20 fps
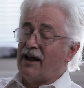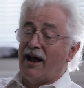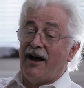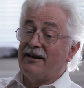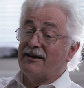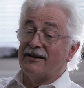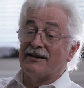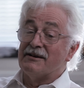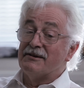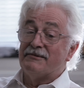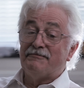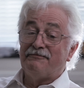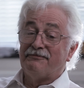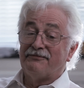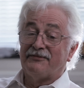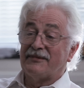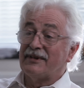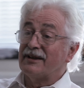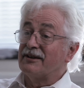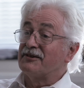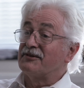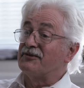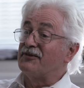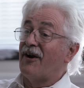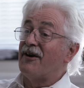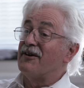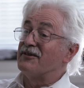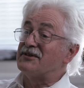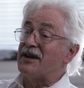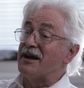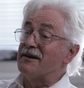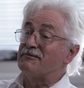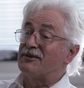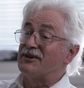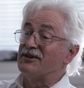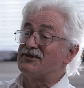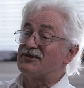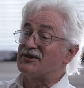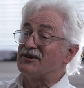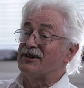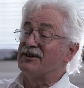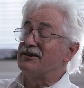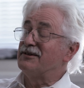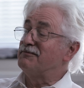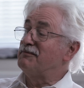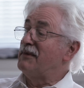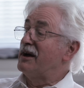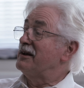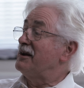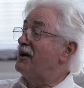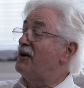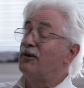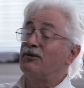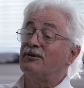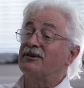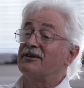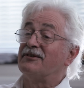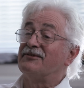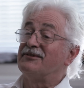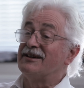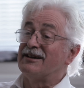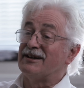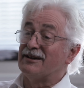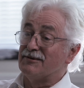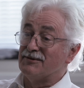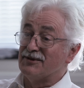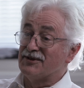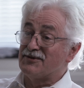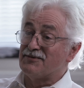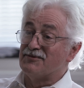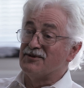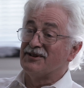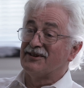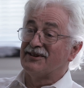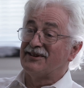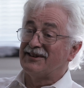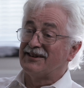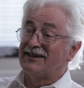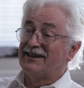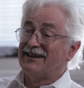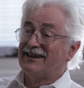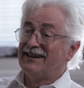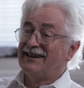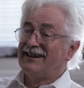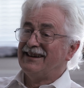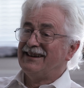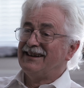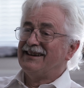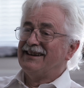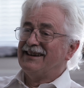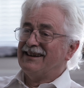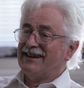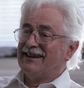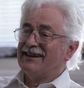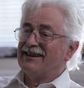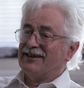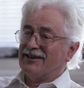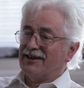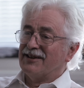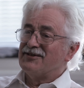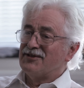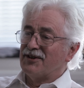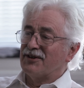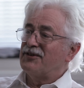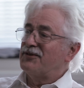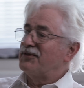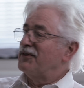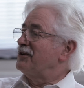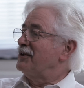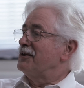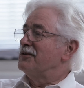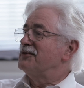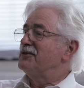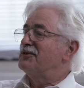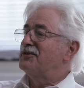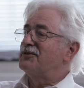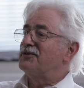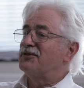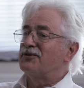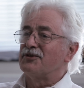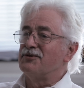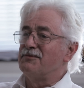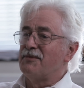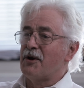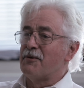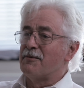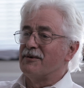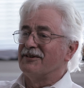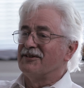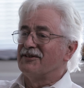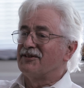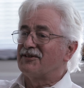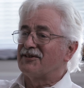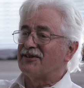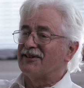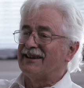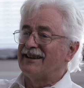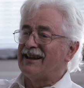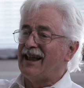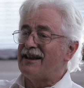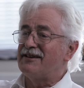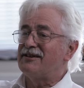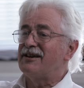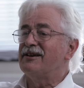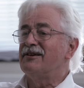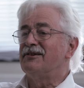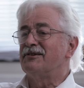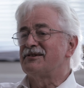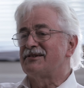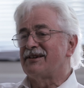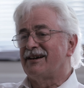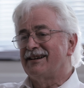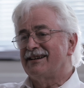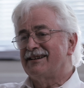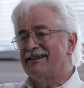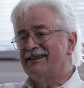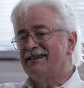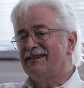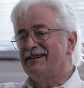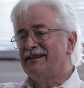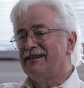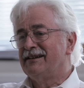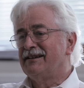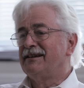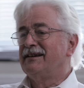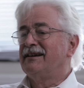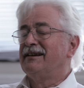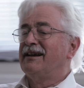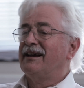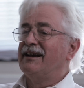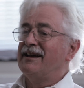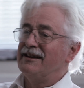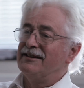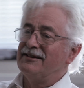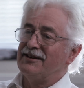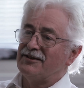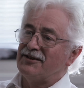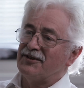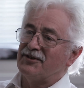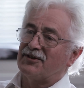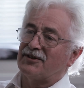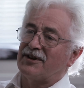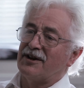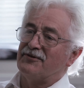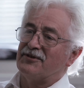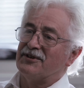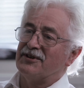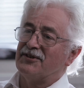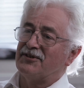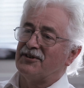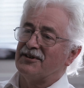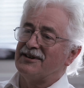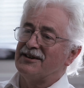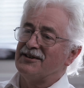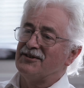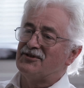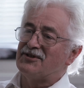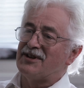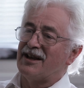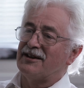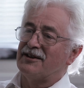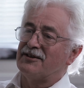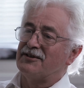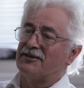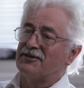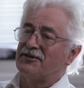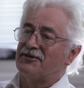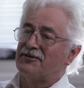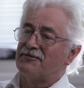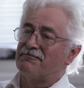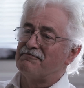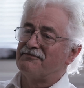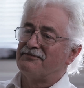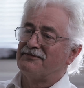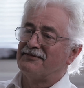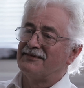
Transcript: I don't know, as far as I'm concerned, my whole career was worth just for those 2 moments, landing on Titan and the discoveries at Enceladus.